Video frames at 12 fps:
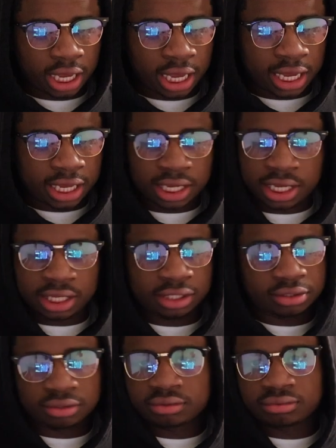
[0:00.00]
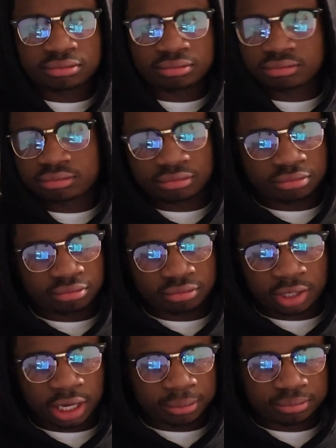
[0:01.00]

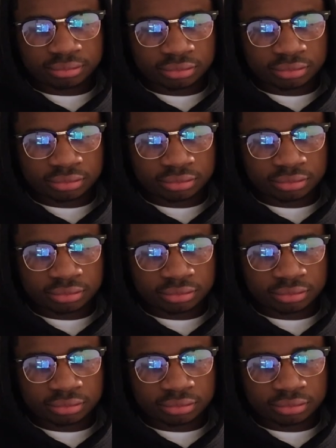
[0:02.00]
Yeah,